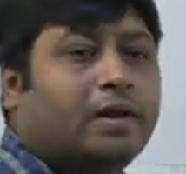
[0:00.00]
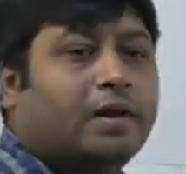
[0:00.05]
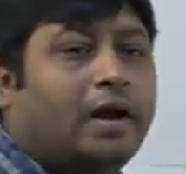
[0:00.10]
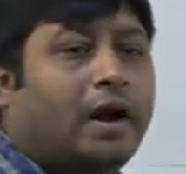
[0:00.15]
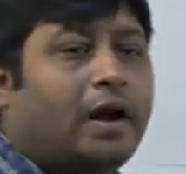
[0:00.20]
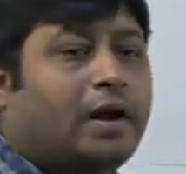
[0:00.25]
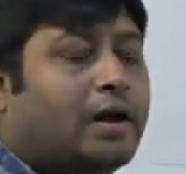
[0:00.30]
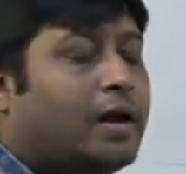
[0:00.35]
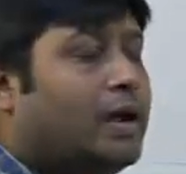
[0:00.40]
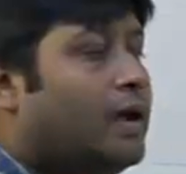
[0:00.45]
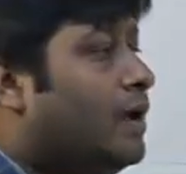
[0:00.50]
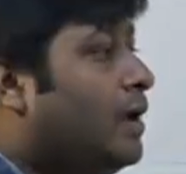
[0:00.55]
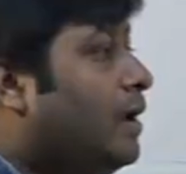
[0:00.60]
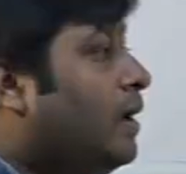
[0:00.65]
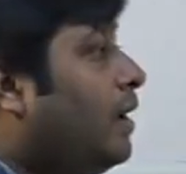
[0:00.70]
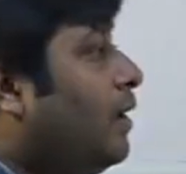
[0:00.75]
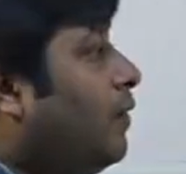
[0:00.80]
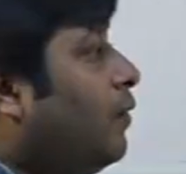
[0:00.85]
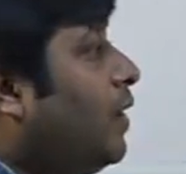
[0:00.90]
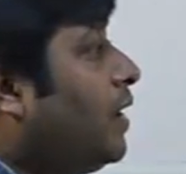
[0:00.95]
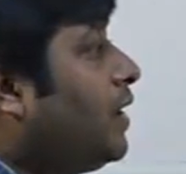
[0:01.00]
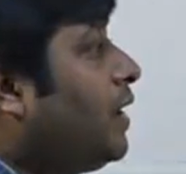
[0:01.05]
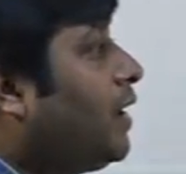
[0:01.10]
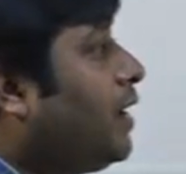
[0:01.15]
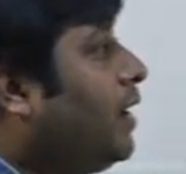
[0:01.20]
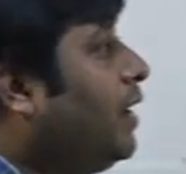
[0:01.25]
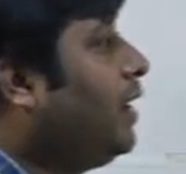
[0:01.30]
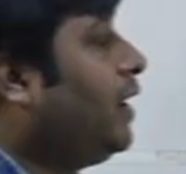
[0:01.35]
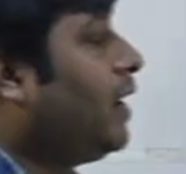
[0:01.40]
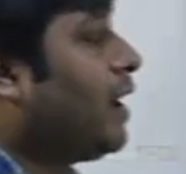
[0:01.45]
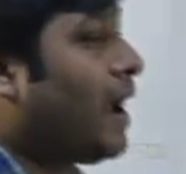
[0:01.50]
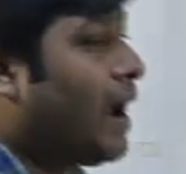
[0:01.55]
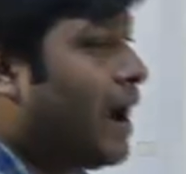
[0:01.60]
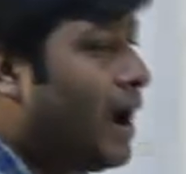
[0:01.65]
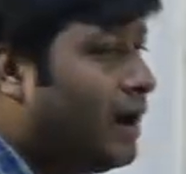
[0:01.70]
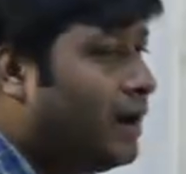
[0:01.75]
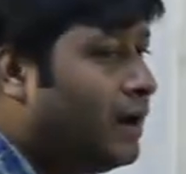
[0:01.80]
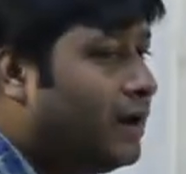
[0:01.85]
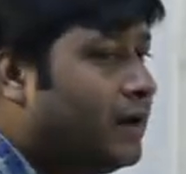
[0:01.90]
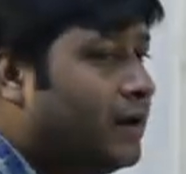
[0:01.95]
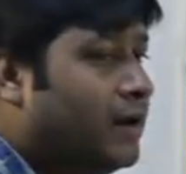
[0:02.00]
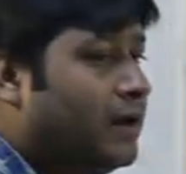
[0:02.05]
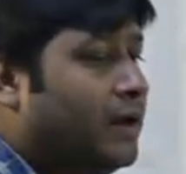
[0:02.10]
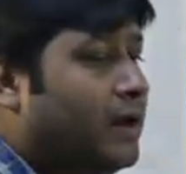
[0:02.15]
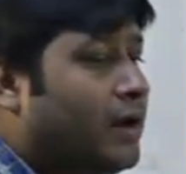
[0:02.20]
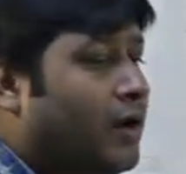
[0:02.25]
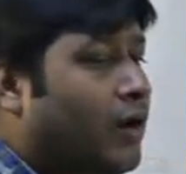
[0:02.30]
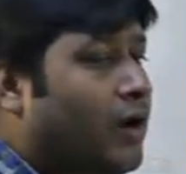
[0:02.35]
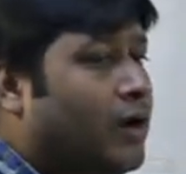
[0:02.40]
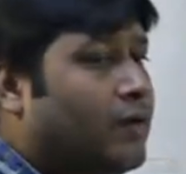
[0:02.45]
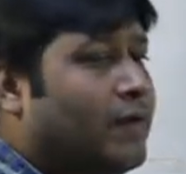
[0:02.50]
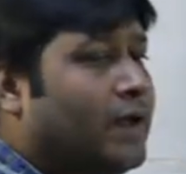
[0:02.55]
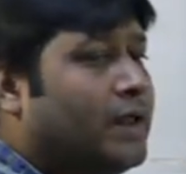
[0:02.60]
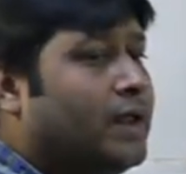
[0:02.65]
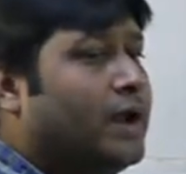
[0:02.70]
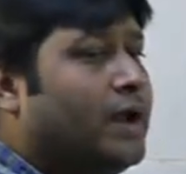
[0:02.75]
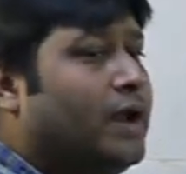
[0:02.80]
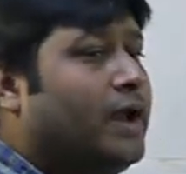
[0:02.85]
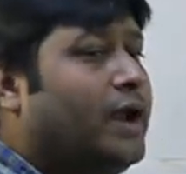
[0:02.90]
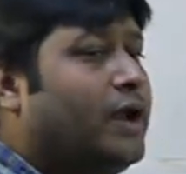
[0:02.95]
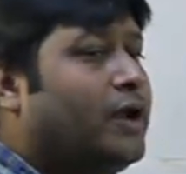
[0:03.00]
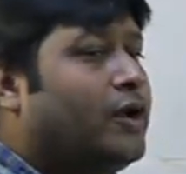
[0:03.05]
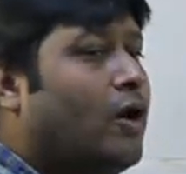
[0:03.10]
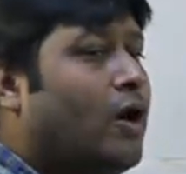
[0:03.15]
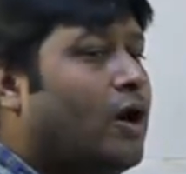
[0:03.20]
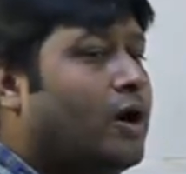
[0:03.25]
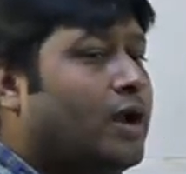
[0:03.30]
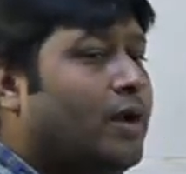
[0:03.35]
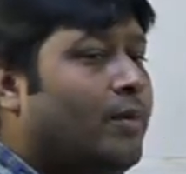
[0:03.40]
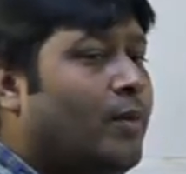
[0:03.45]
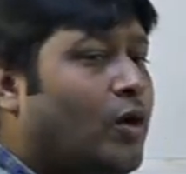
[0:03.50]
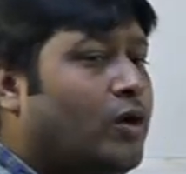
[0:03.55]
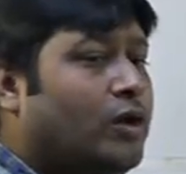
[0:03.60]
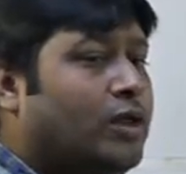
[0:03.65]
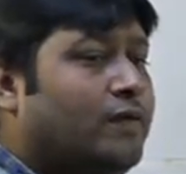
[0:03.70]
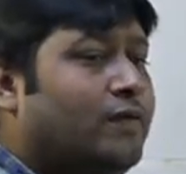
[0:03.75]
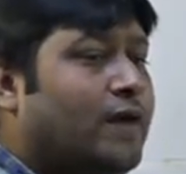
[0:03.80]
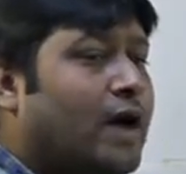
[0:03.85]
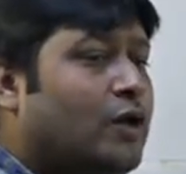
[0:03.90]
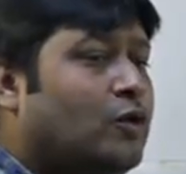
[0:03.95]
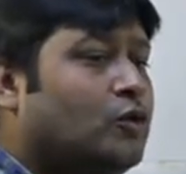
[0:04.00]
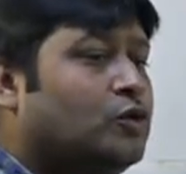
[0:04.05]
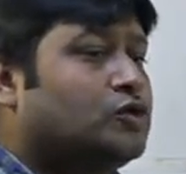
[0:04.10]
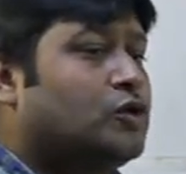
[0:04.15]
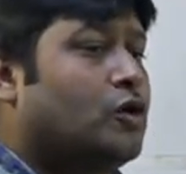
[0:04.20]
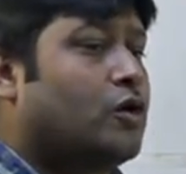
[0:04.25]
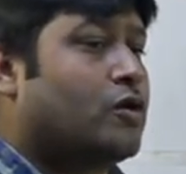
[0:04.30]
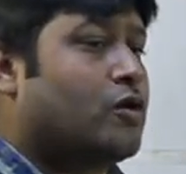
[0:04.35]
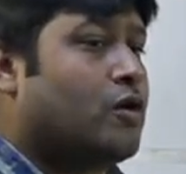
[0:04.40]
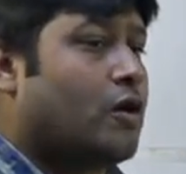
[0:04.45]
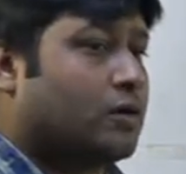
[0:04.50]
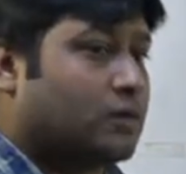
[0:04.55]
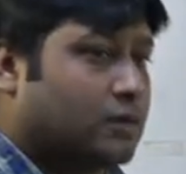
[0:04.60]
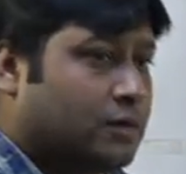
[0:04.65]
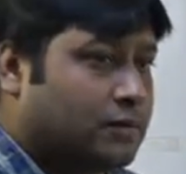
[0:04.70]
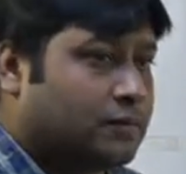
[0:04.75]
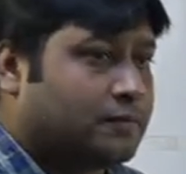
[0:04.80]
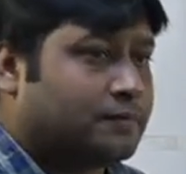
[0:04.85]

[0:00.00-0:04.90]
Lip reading: That whether he had or whether he talked about the values or not.